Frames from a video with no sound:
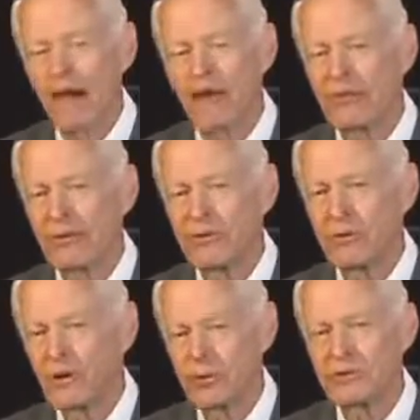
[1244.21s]
I have never
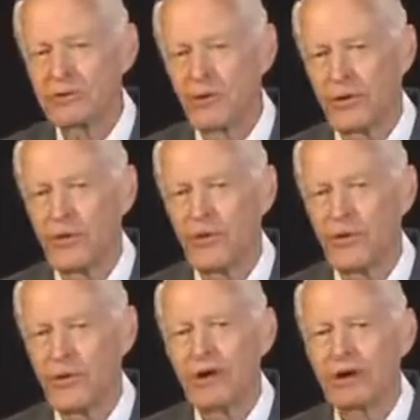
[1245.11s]
told this story
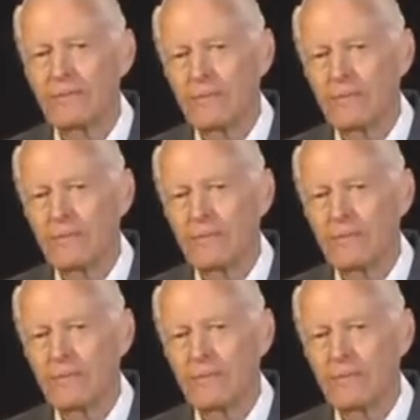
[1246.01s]
before,